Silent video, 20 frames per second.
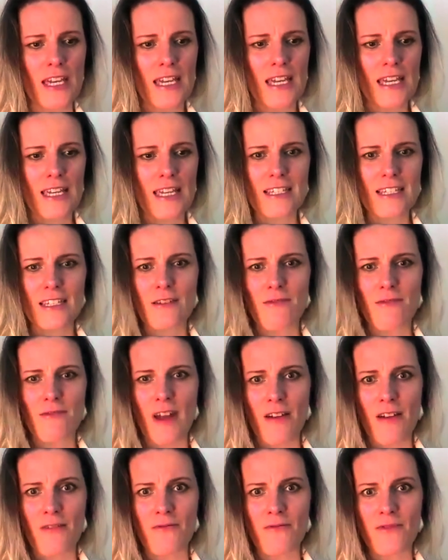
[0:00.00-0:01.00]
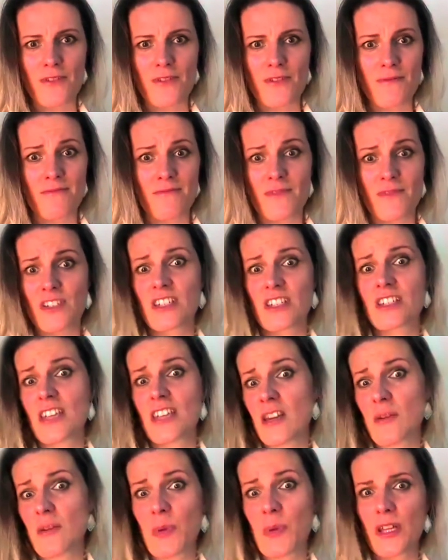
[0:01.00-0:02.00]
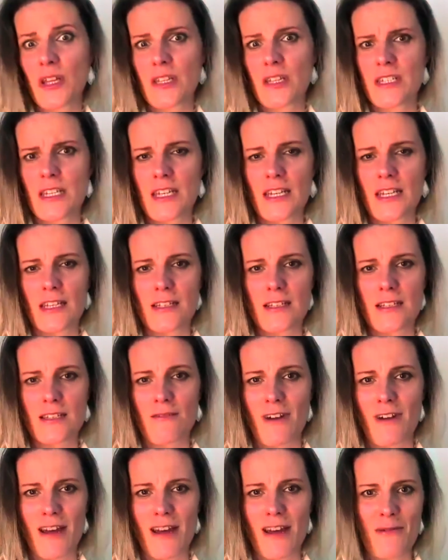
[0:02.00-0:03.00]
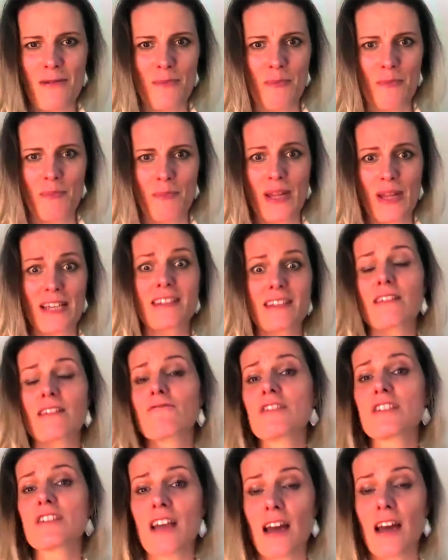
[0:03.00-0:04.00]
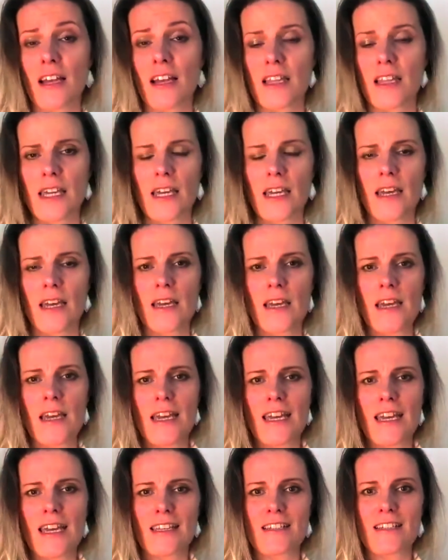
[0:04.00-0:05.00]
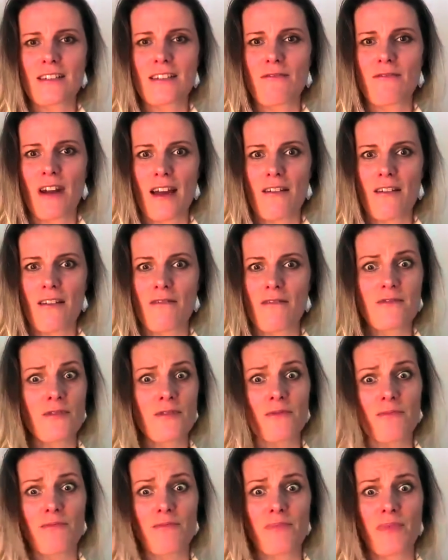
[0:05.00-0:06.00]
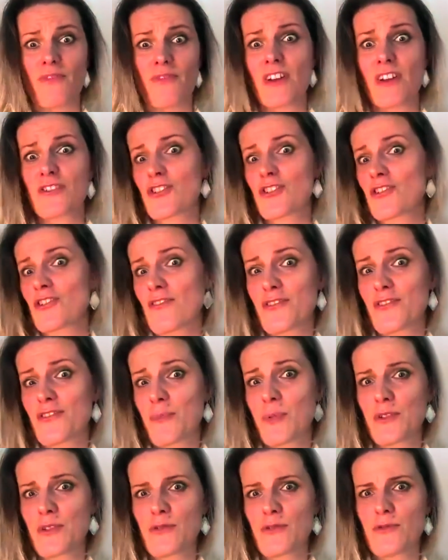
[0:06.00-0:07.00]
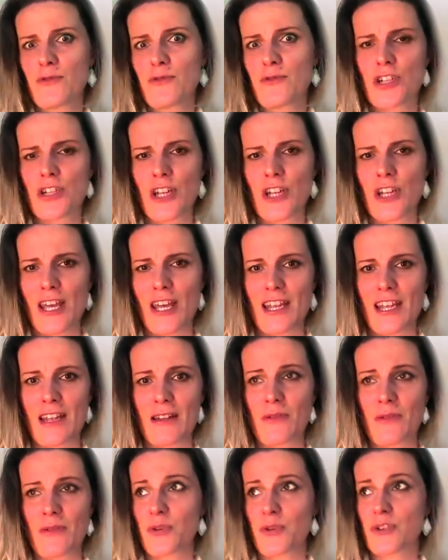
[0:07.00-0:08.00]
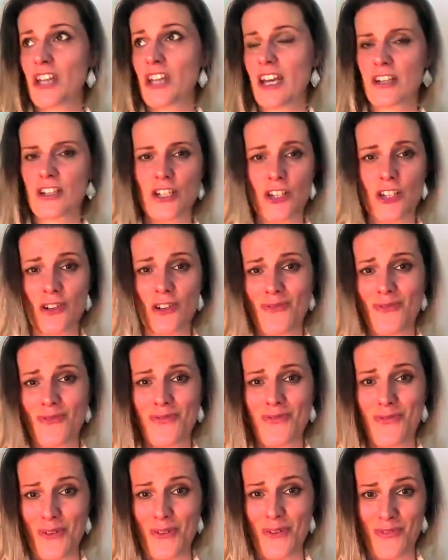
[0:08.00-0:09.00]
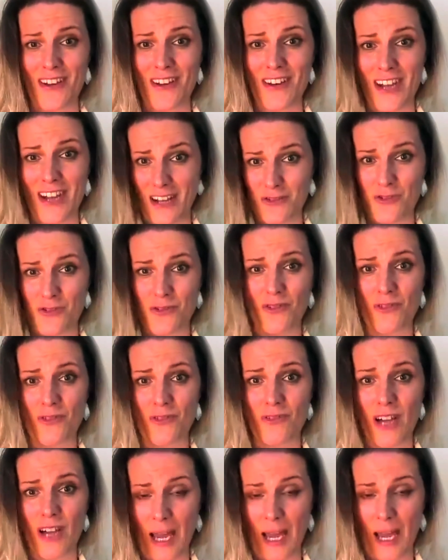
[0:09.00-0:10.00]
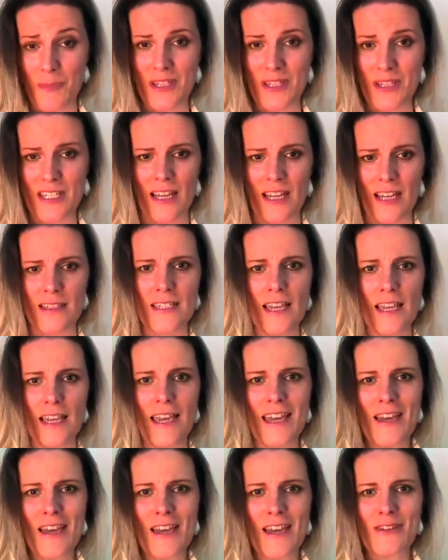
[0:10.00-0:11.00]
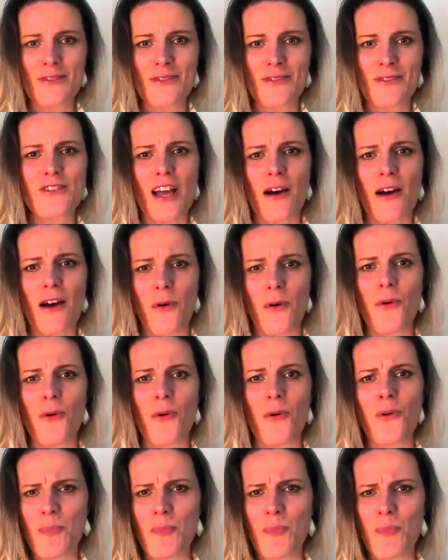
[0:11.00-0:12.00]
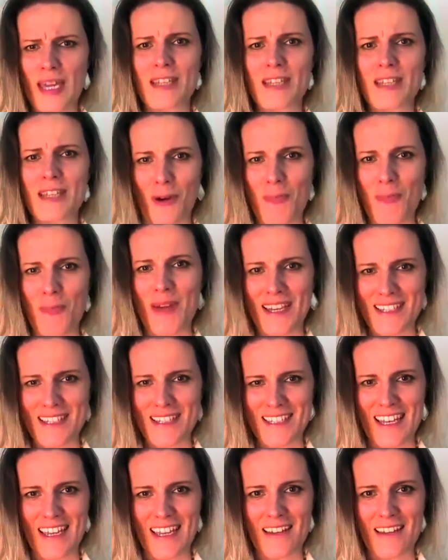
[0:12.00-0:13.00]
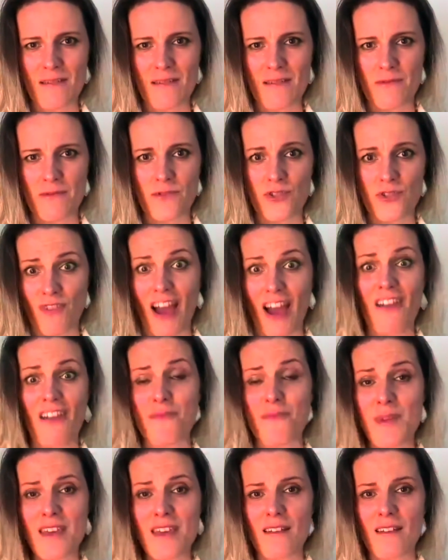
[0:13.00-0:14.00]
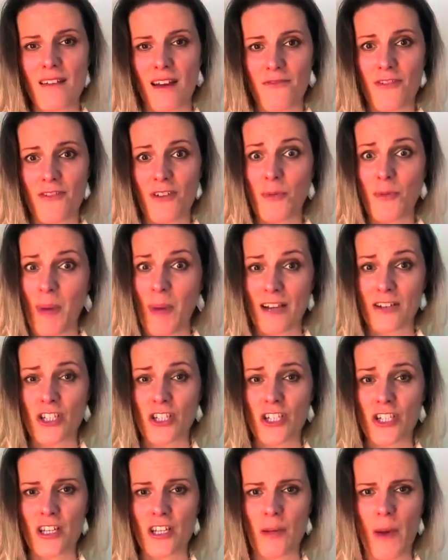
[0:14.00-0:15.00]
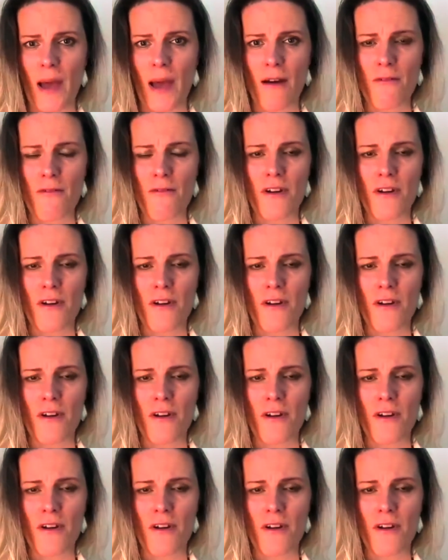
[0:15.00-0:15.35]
it is around sustainability, it is around plastic recycling, it is around prevention of the pollution and, and protection of, of our natural habitats. Those are all big topics that drive me, I feel passionate about,